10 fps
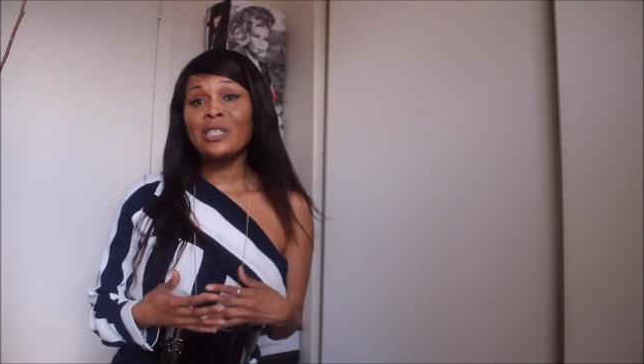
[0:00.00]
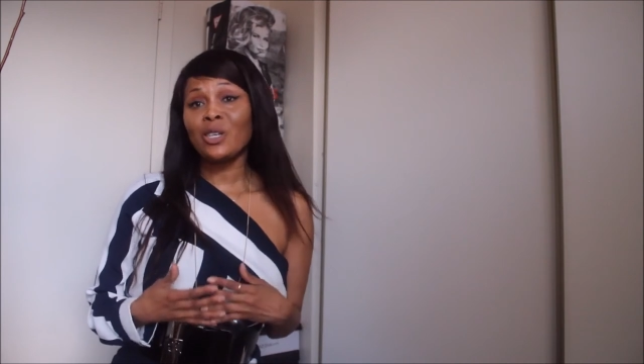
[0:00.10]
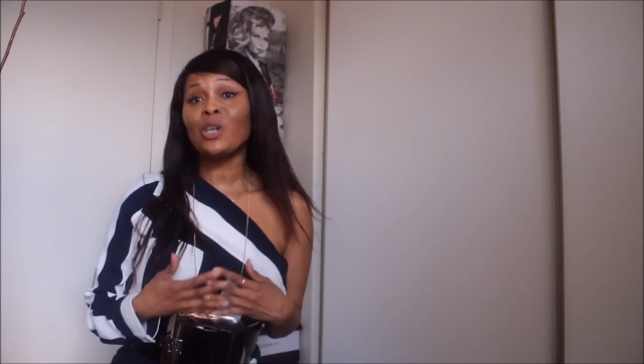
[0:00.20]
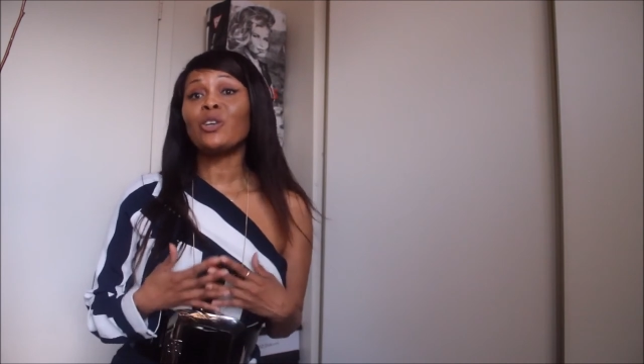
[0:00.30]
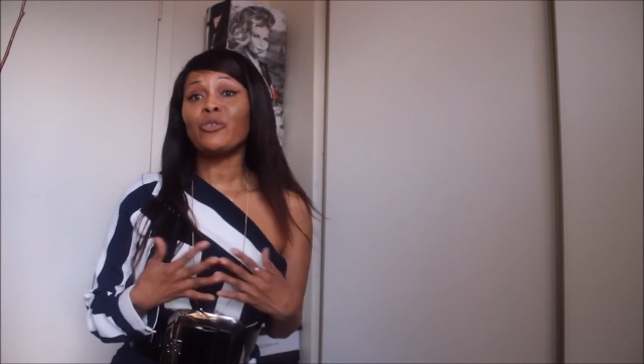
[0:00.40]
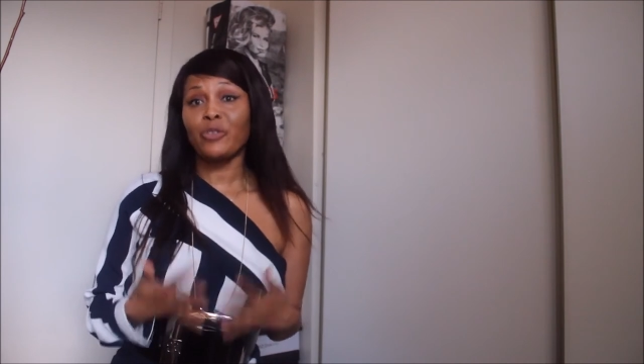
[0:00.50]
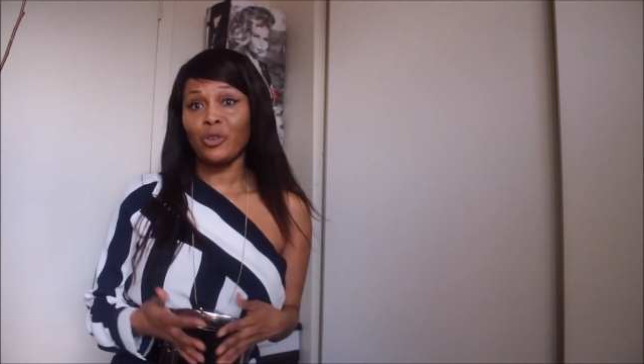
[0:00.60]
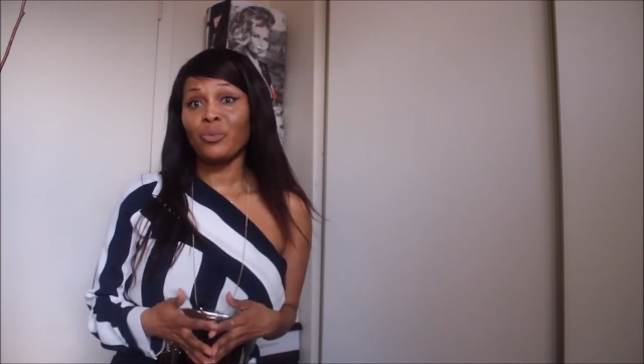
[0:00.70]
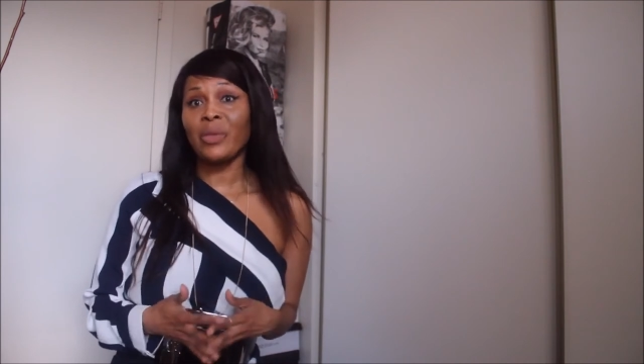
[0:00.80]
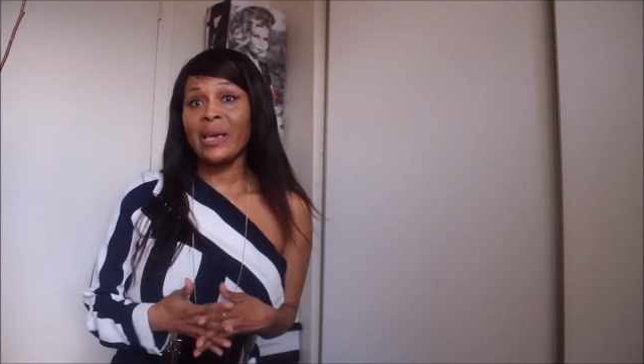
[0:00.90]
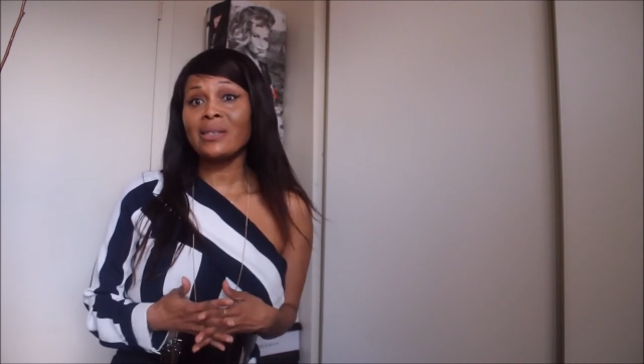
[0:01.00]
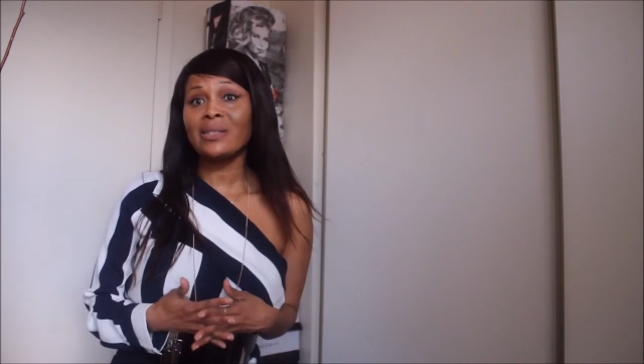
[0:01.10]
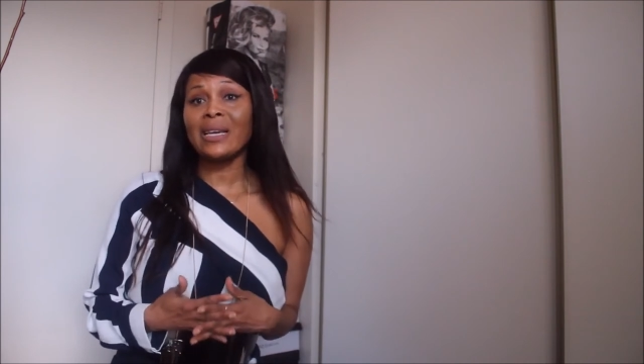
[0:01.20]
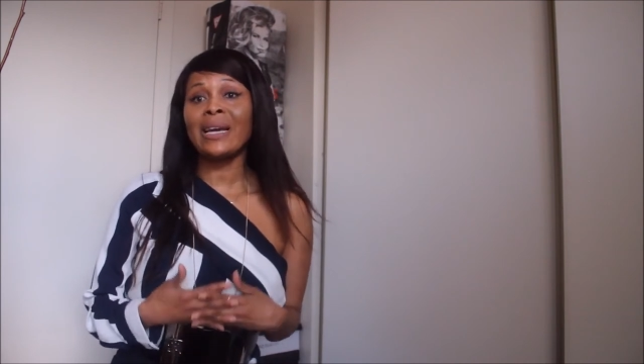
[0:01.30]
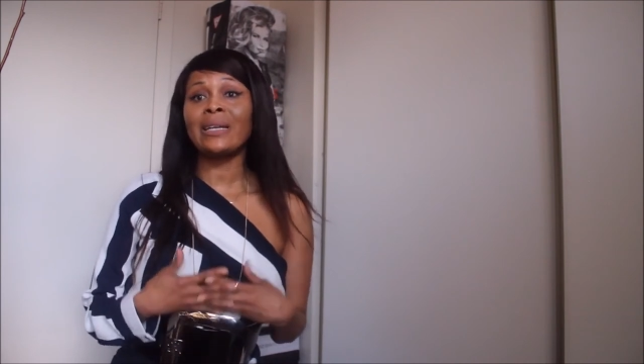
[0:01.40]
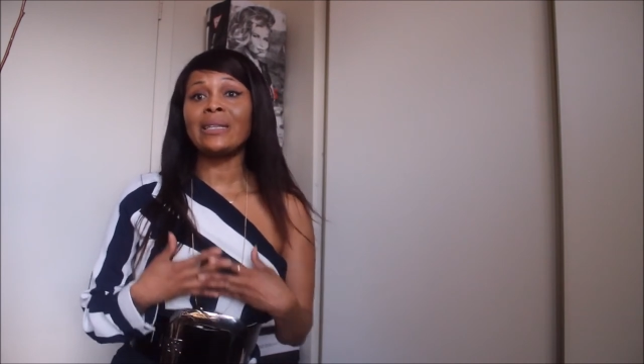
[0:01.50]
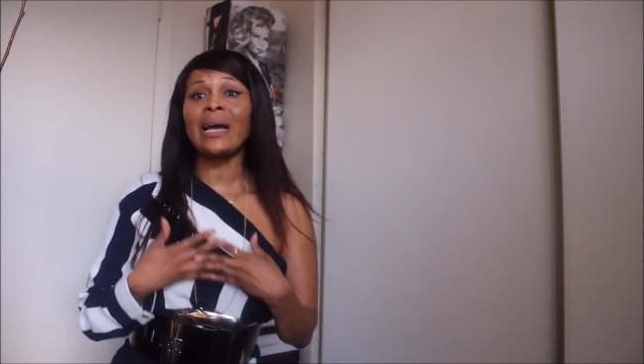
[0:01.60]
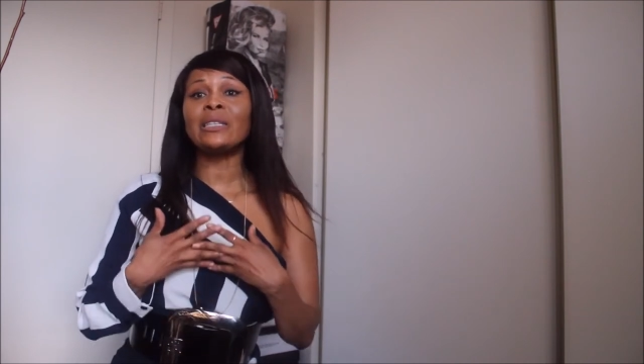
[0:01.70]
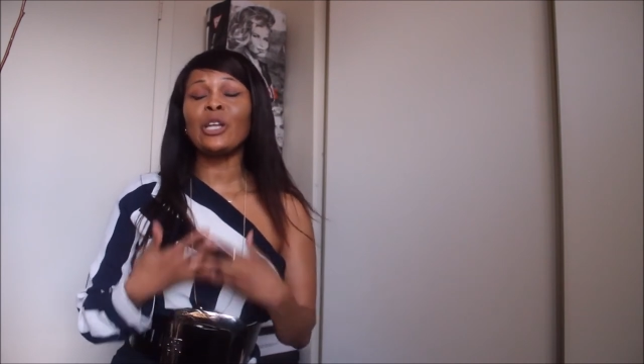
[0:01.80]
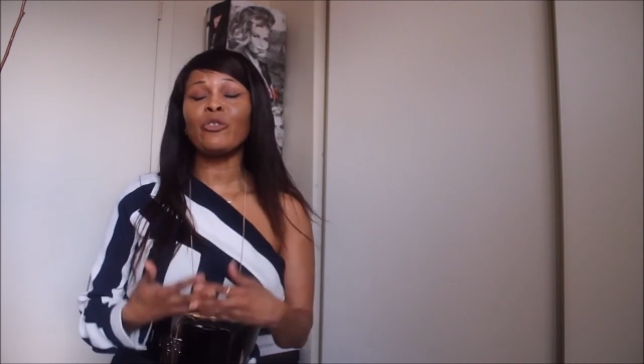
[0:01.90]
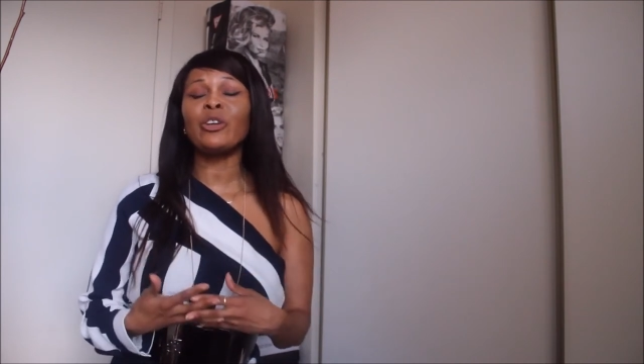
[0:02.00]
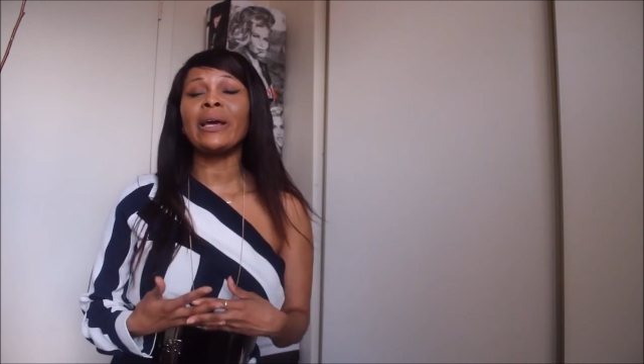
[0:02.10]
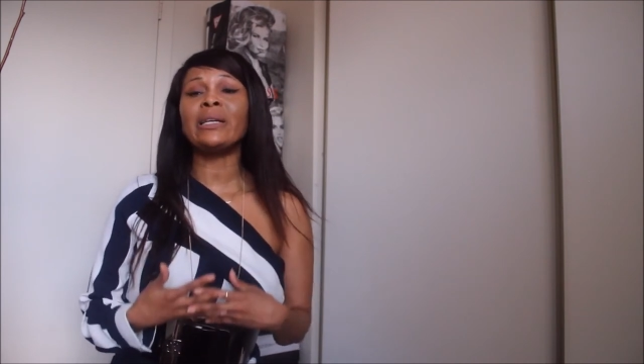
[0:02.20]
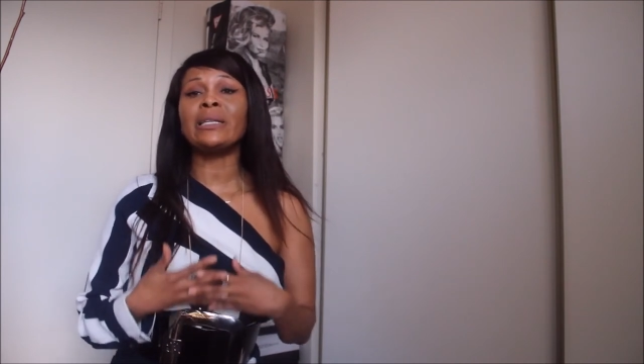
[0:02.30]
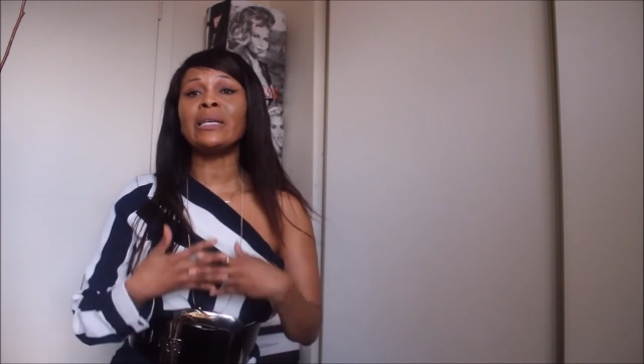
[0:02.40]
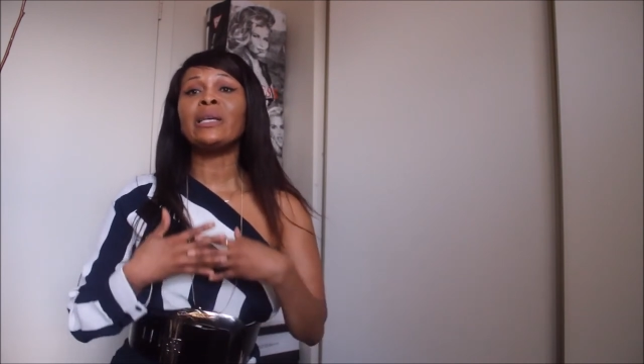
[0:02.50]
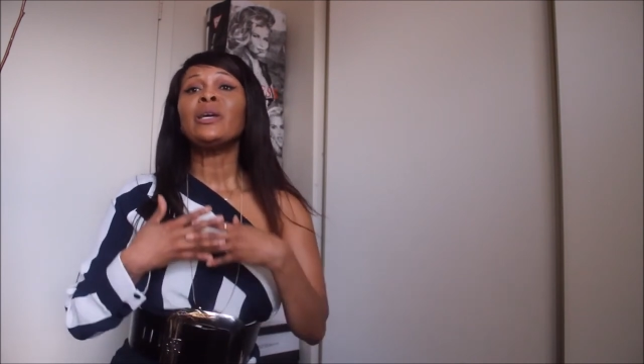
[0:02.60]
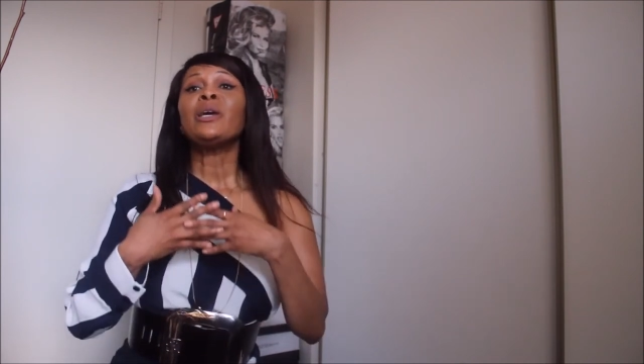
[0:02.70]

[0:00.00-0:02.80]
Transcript: to confirm this and I'll definitely